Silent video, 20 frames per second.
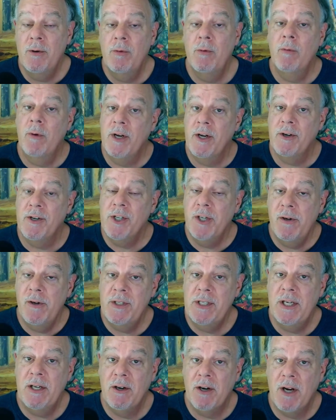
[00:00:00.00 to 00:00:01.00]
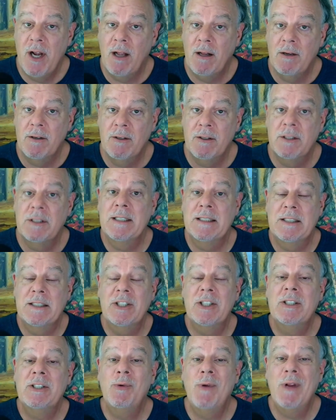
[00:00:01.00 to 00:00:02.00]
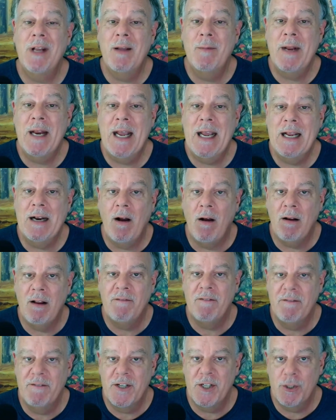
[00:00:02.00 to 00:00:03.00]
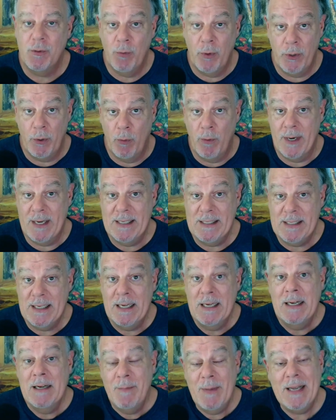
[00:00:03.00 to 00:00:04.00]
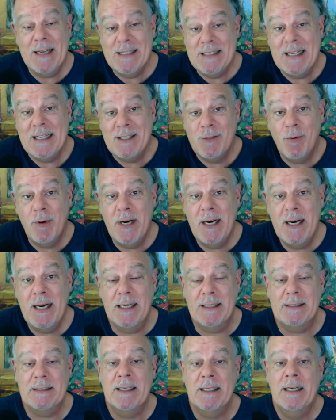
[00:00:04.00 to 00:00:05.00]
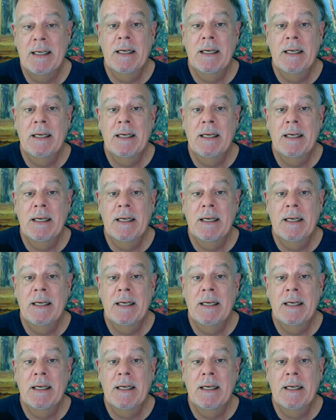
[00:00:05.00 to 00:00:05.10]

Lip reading: when you're choosing your colors is just to eliminate all of the visual noise because that's what it is.